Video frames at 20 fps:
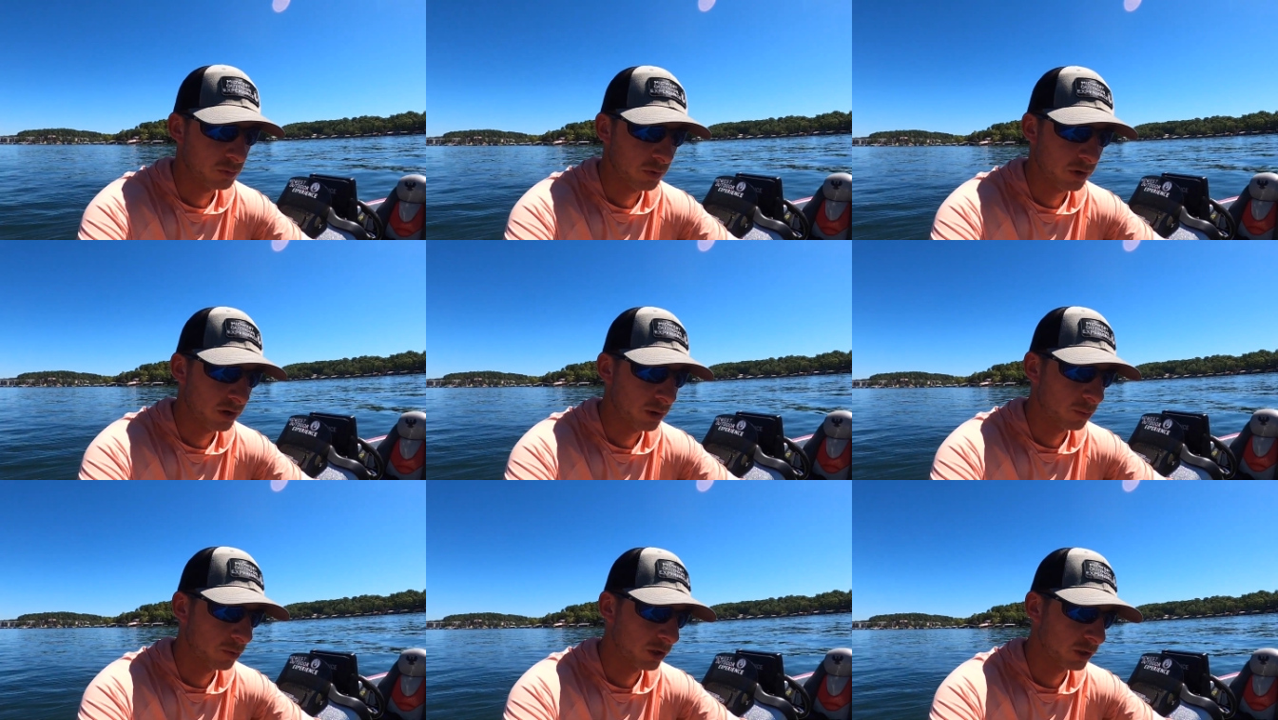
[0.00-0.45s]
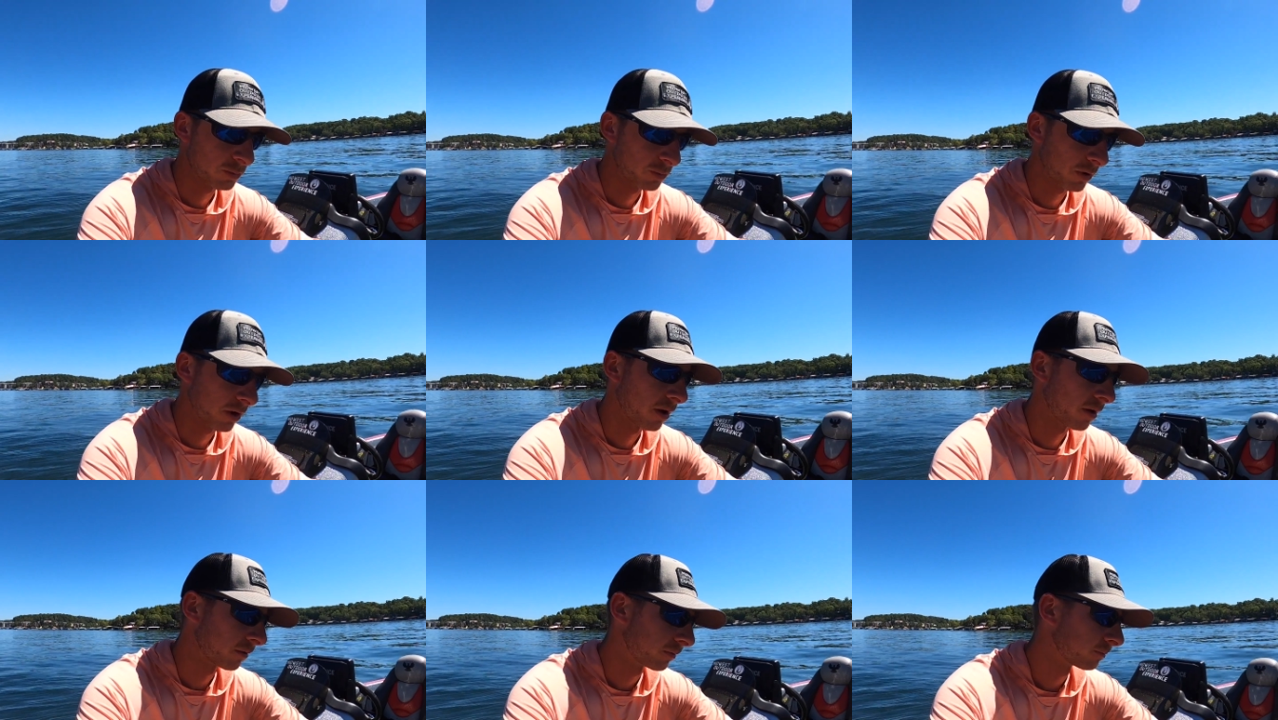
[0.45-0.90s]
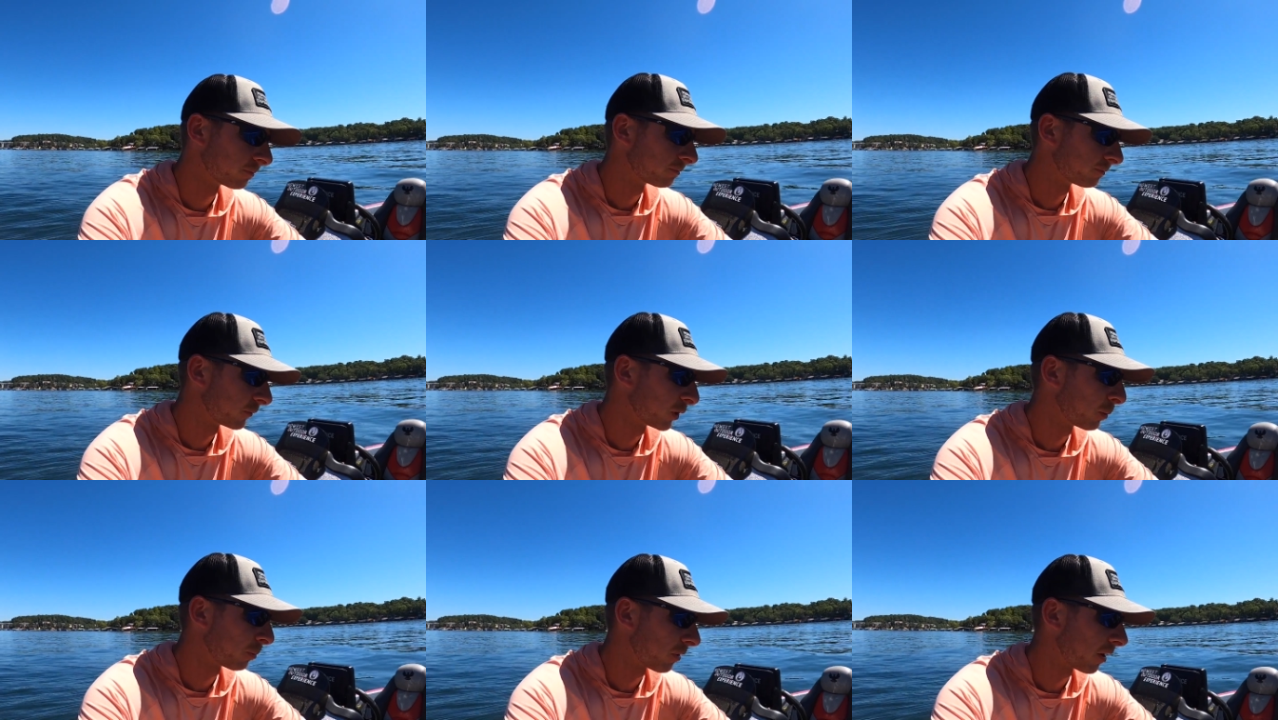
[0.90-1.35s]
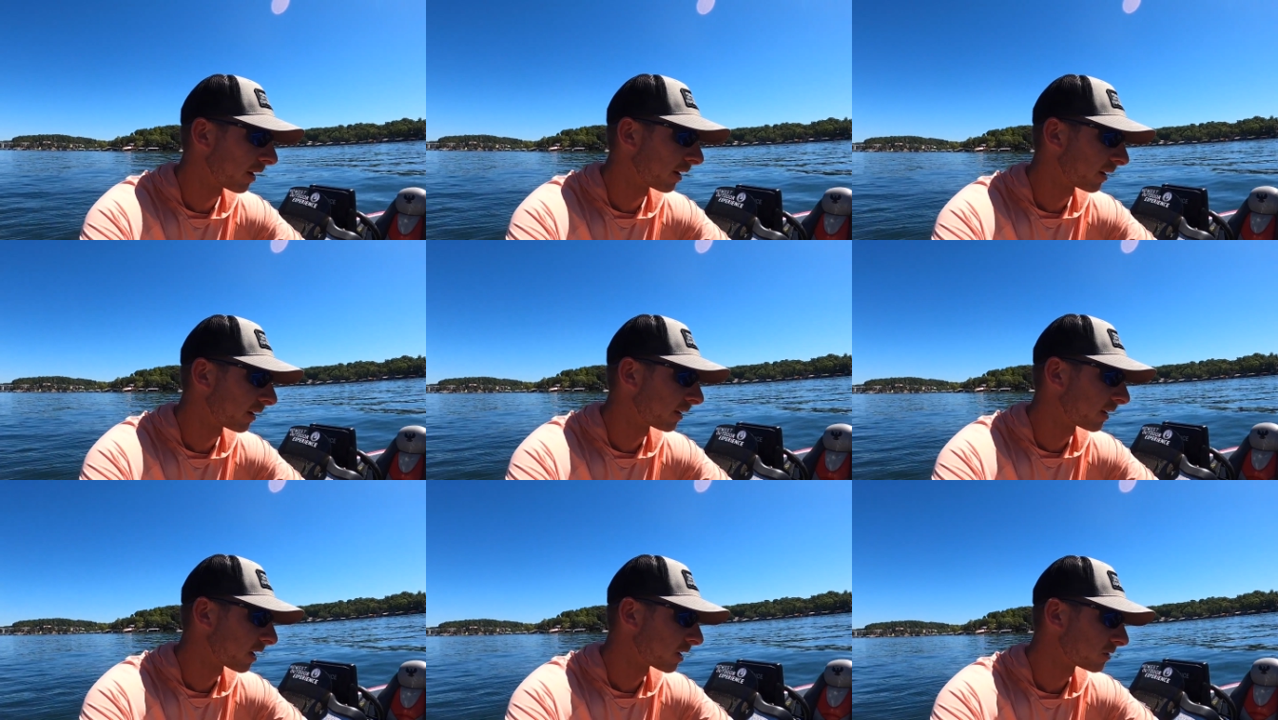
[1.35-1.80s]
want in a brush pile, and you're probably
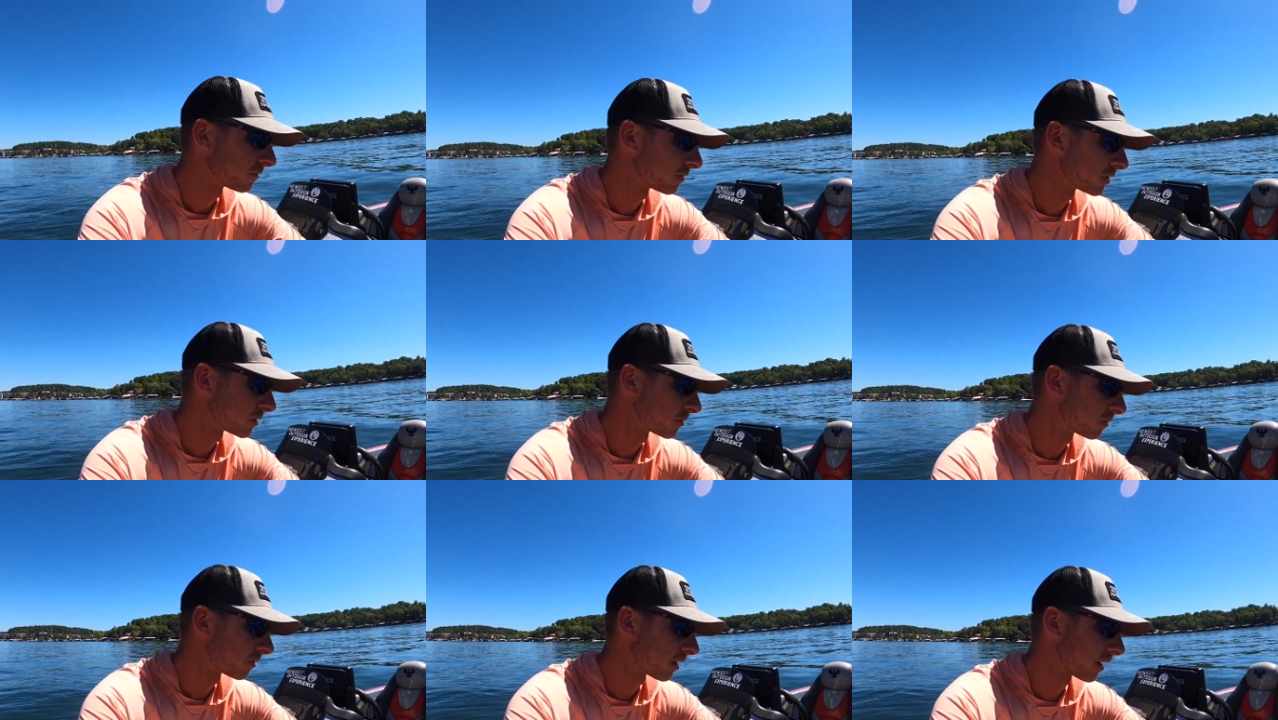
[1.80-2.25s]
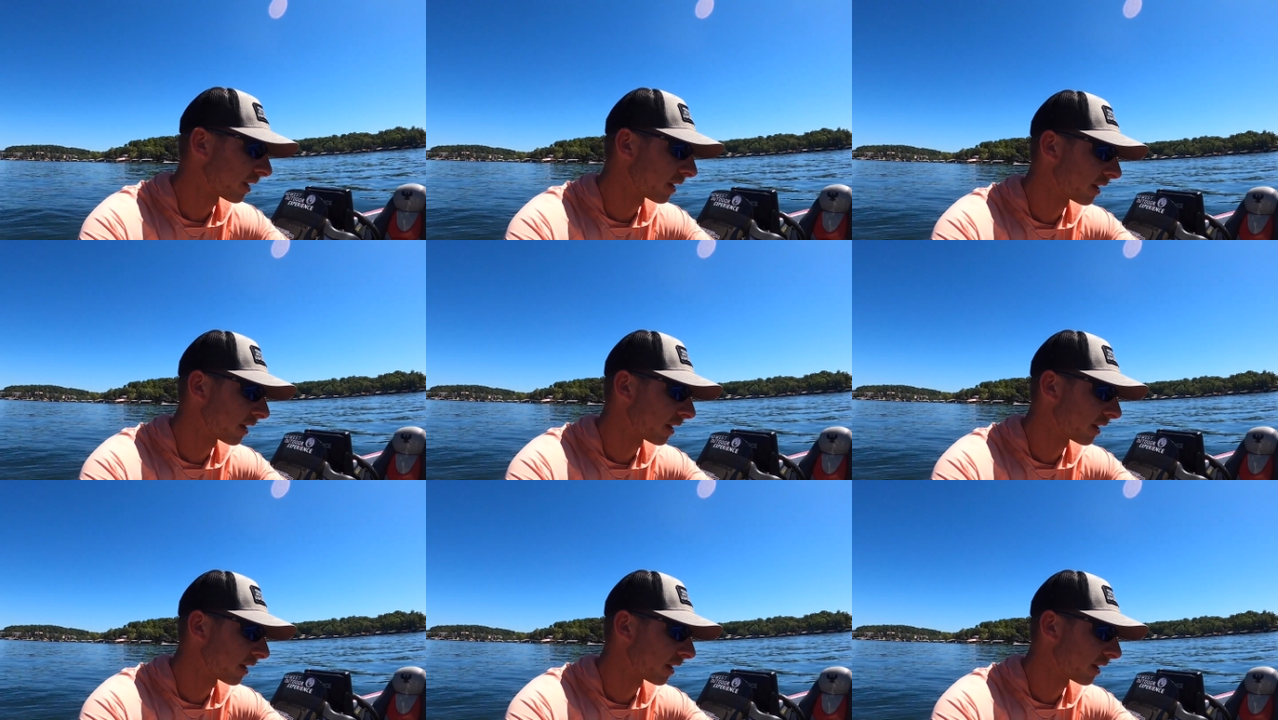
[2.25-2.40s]
going to catch fish with that.